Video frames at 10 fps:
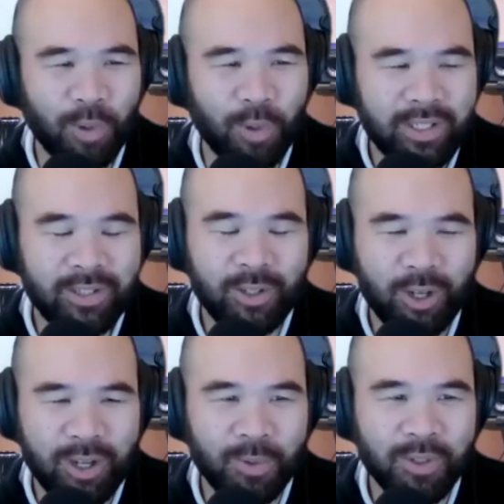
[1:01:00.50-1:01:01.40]
Watch
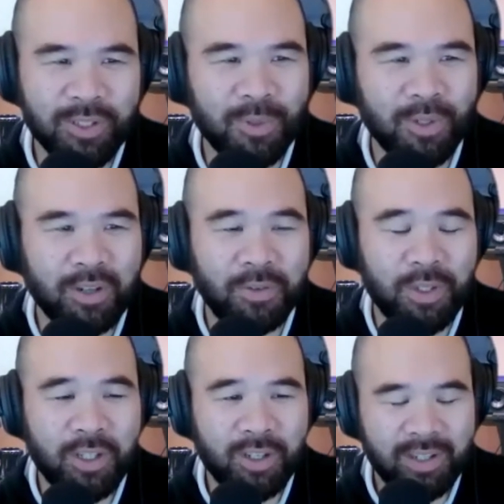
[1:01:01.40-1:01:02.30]
Star Wars more often.
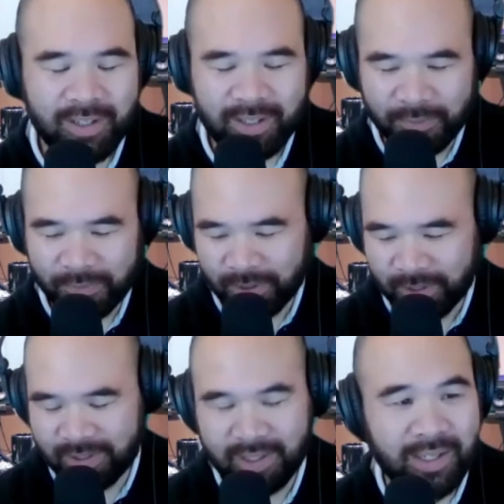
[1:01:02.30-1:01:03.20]
You heard it here
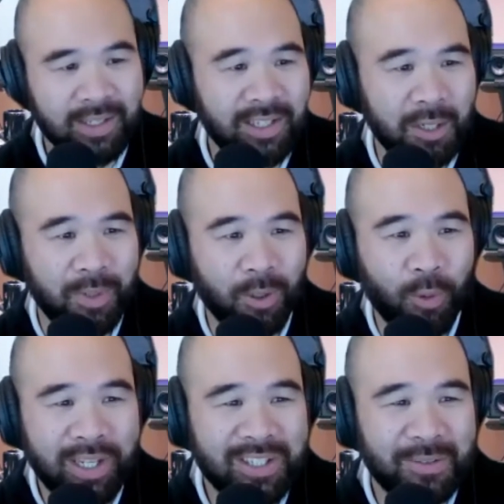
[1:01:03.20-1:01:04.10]
first, ladies and gentlemen.
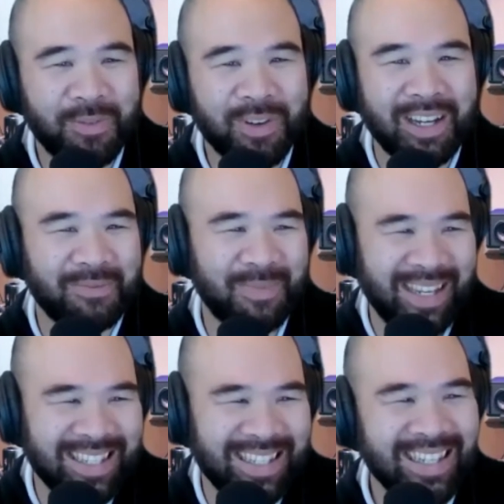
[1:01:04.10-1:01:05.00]
Question 5,
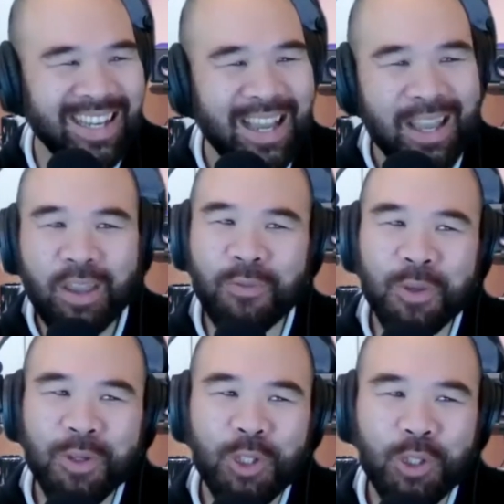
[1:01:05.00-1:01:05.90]
Magda. If you
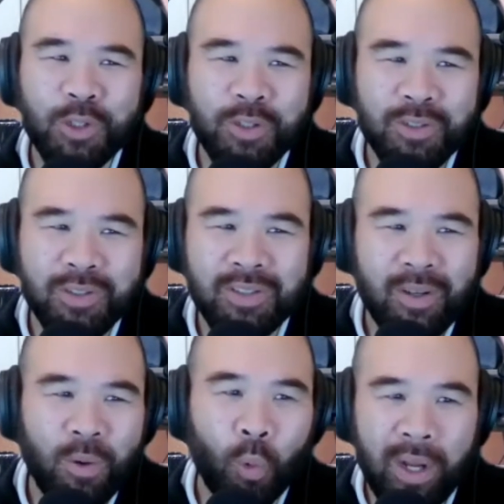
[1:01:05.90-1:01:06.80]
could choose
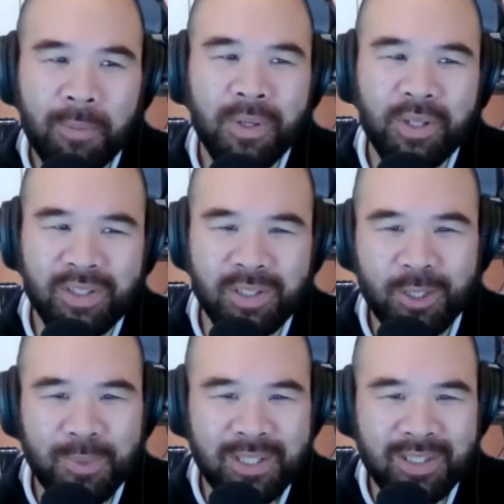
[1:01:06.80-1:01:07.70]
one person to
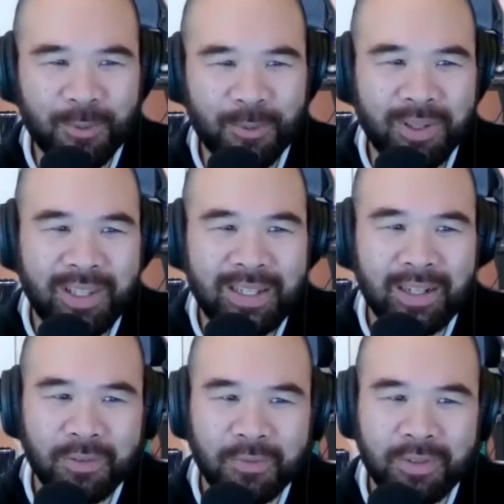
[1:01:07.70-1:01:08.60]
be stuck with in a
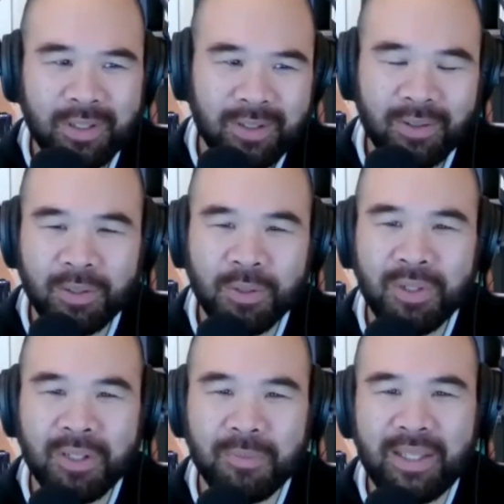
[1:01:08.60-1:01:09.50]
lift, who would
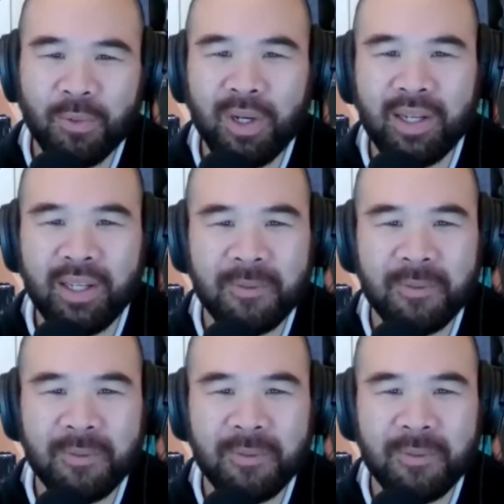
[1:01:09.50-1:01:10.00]
it be and why?